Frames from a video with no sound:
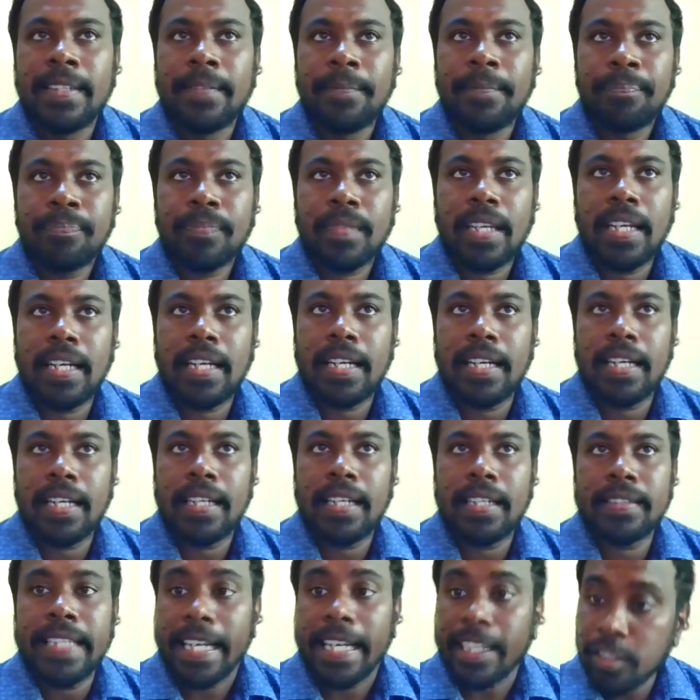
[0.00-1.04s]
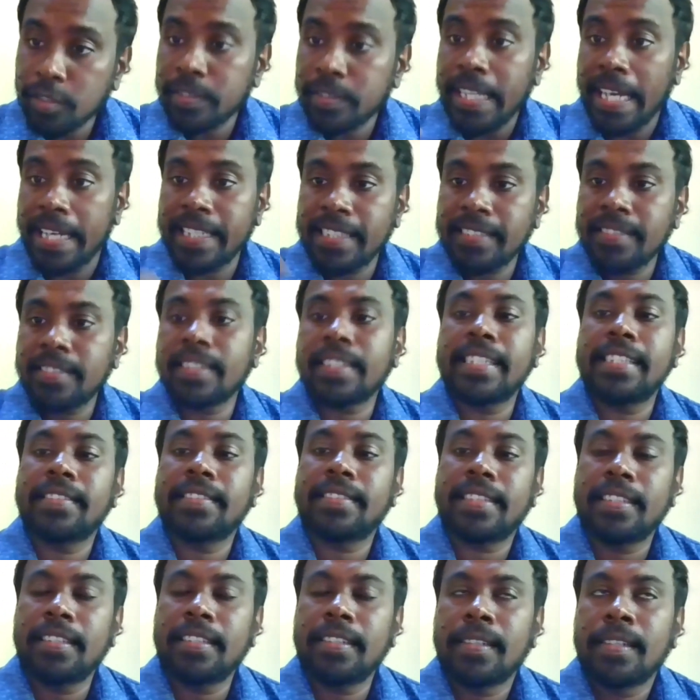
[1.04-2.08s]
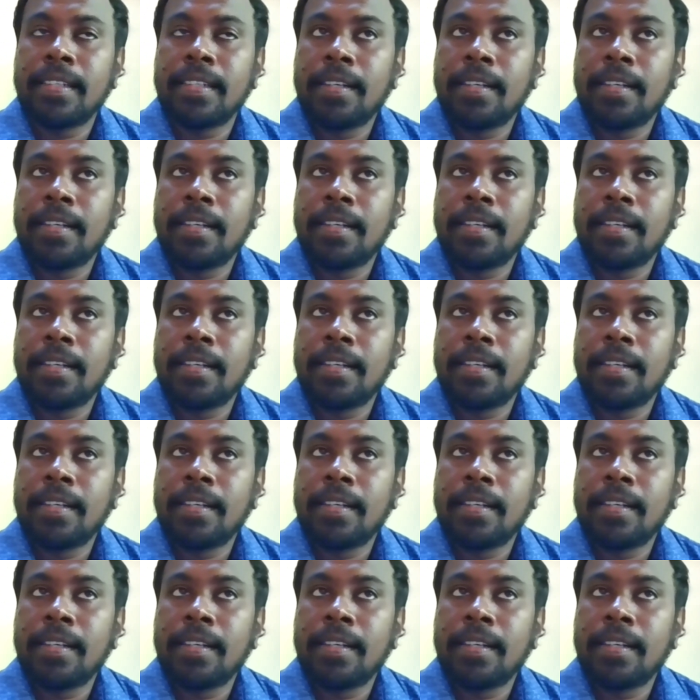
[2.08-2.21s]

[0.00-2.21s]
That is the reason